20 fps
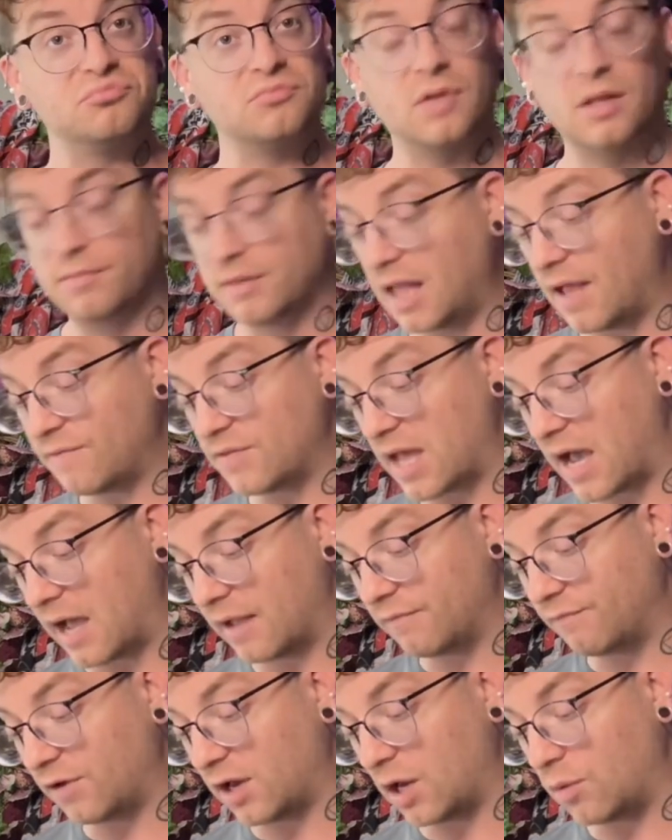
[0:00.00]
Love
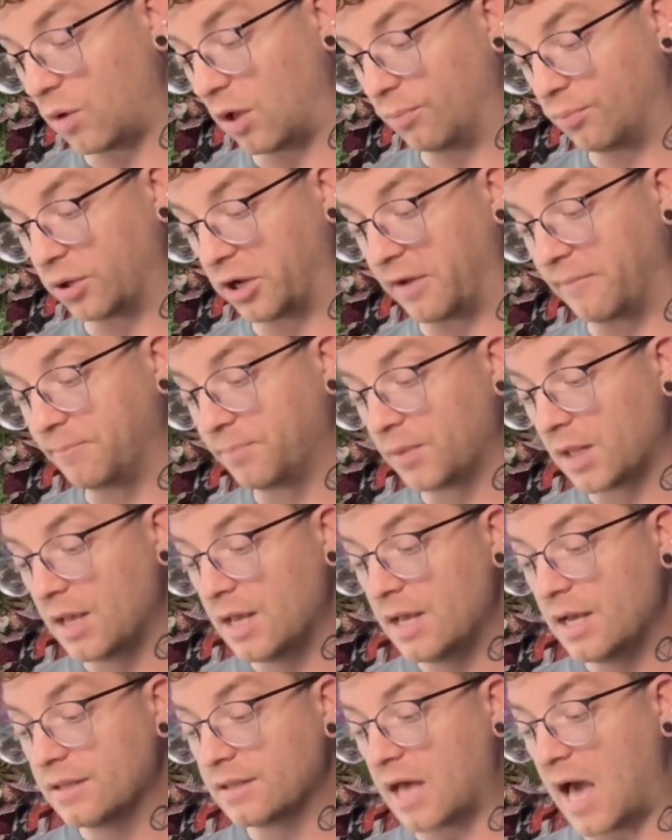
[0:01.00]
that. Very well put.
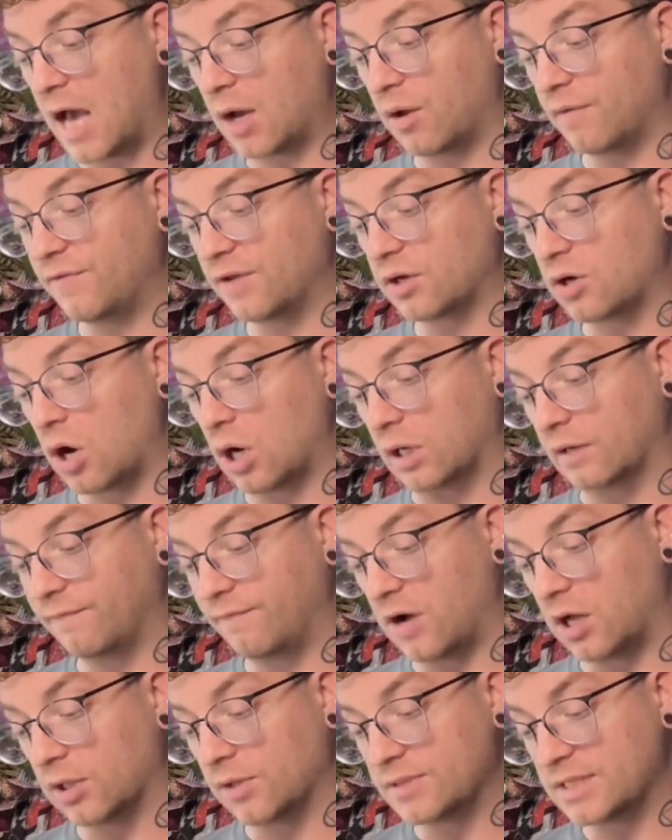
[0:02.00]
The Hierophant card
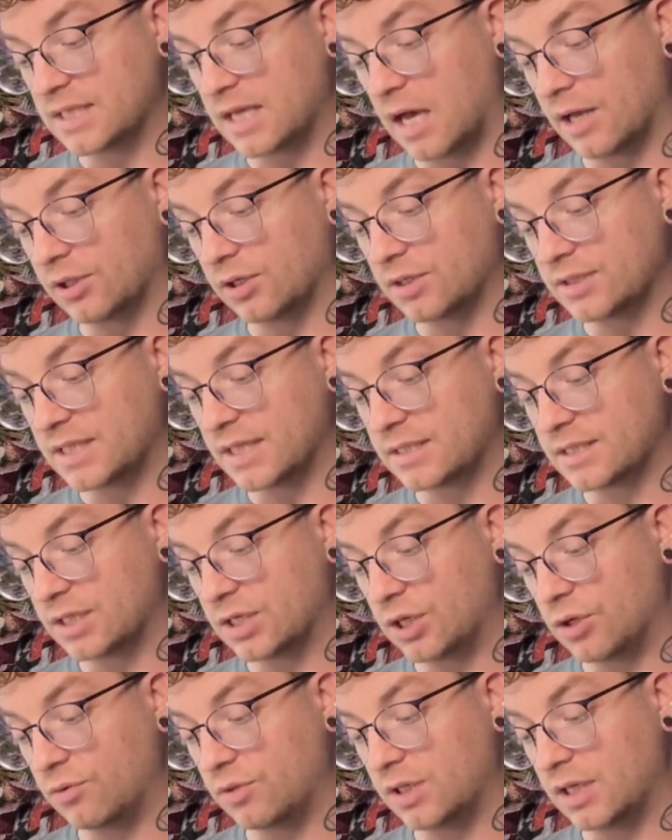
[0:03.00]
follows the others as a
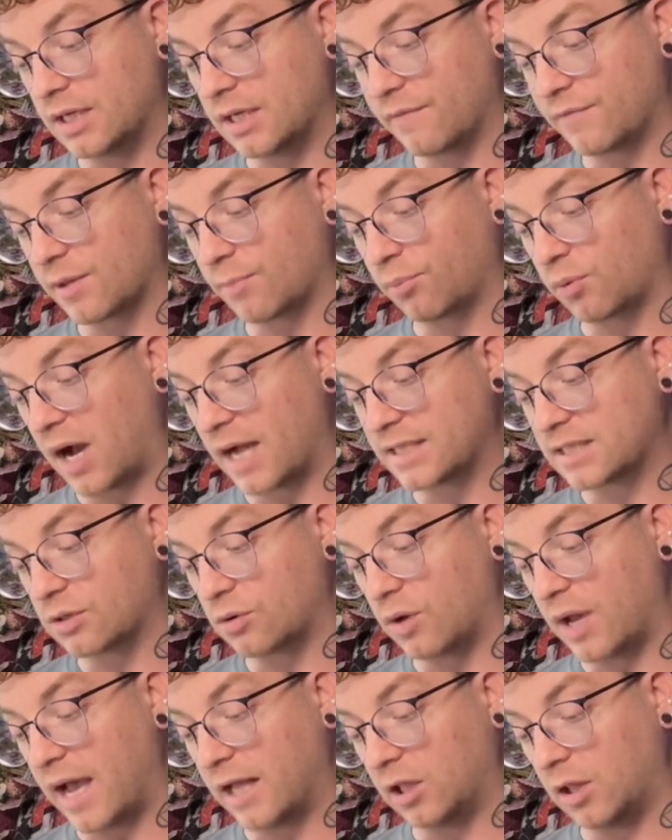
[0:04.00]
union of the
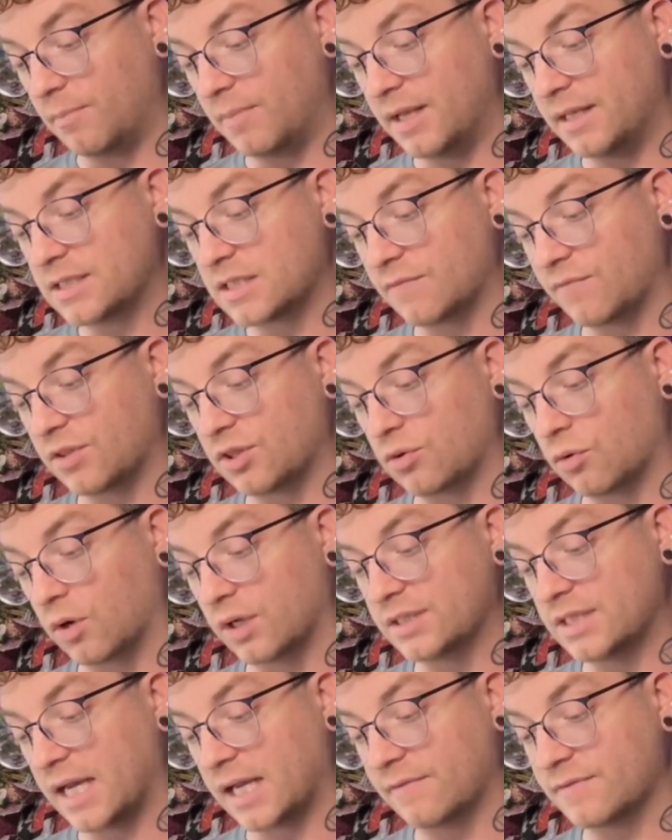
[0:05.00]
practical elements of
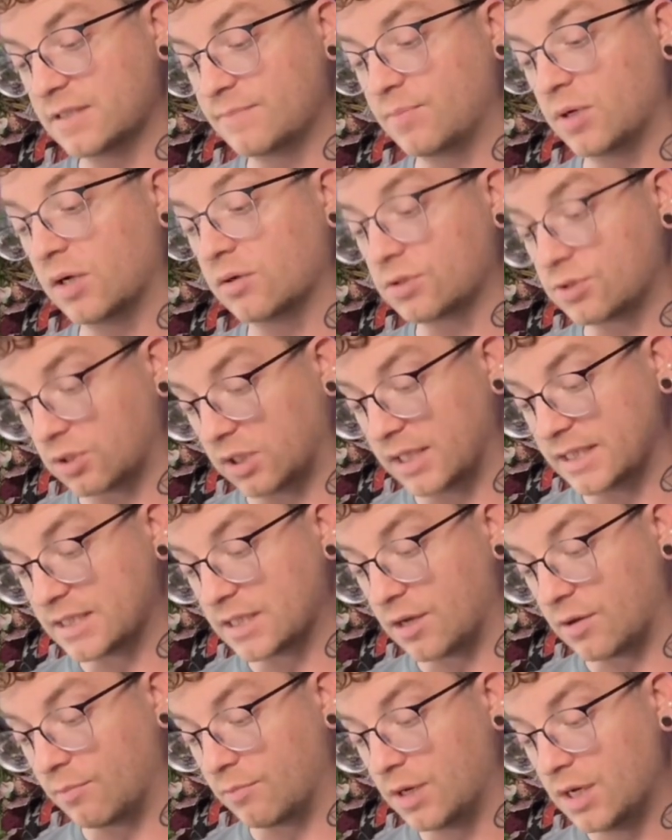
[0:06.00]
authoritative
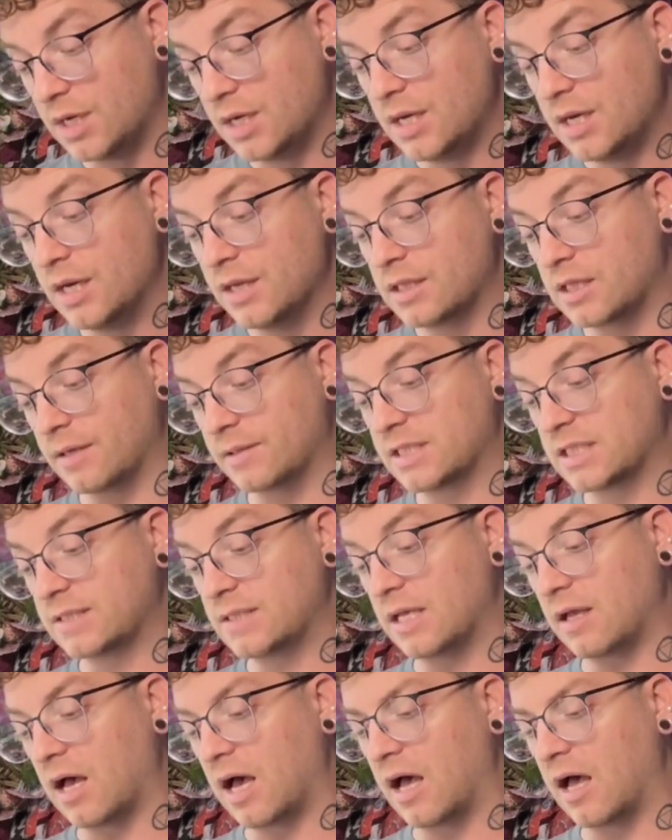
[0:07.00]
spiritualism.
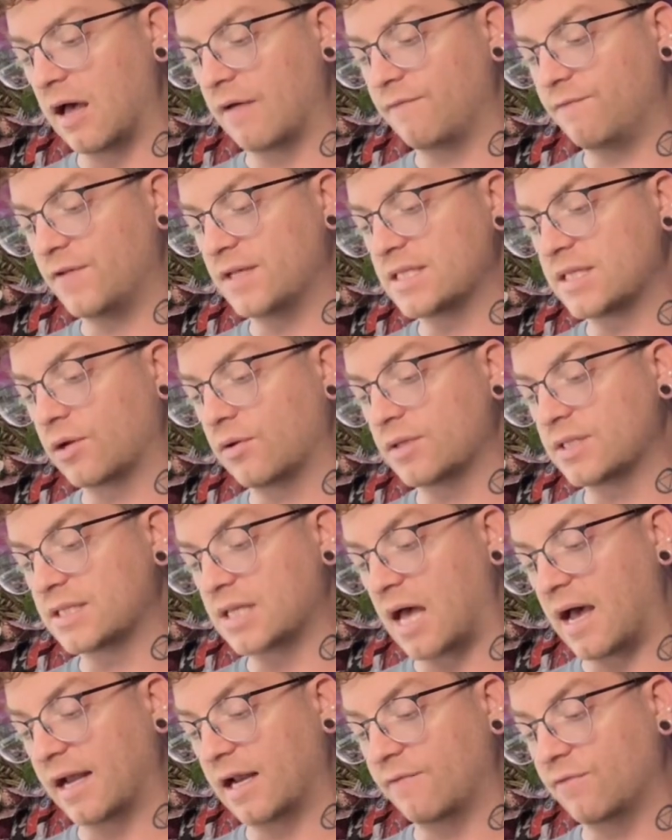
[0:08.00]
The physical
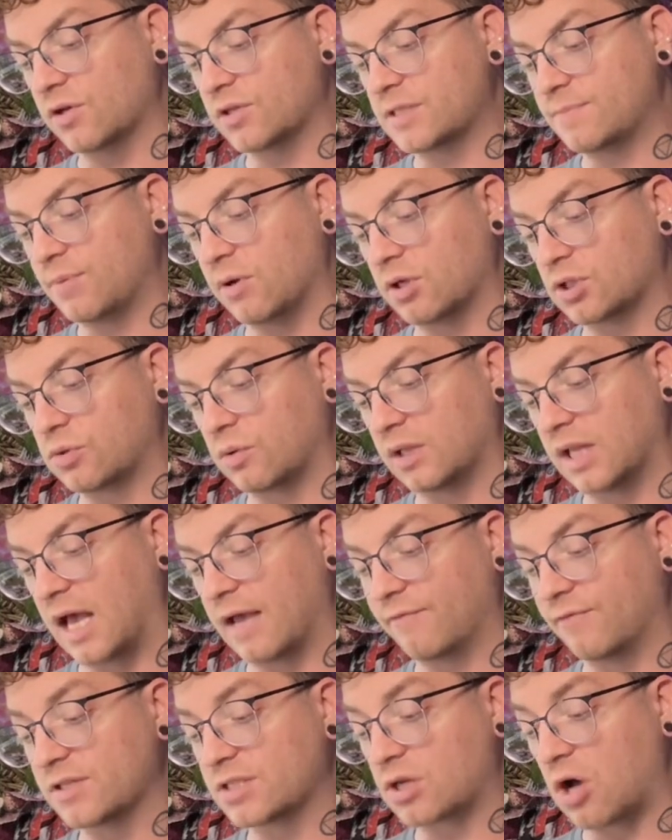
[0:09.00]
side of your spiritual
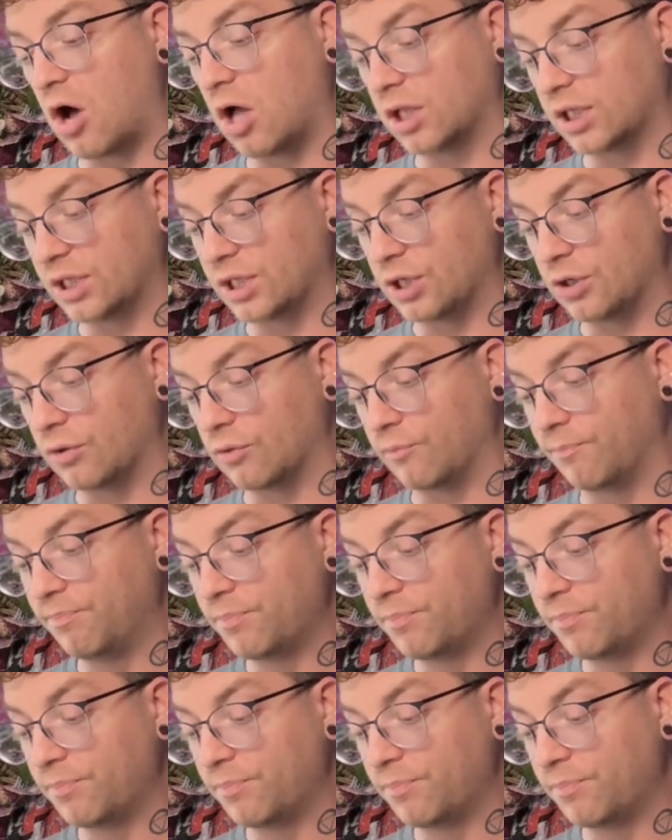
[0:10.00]
life is calling you.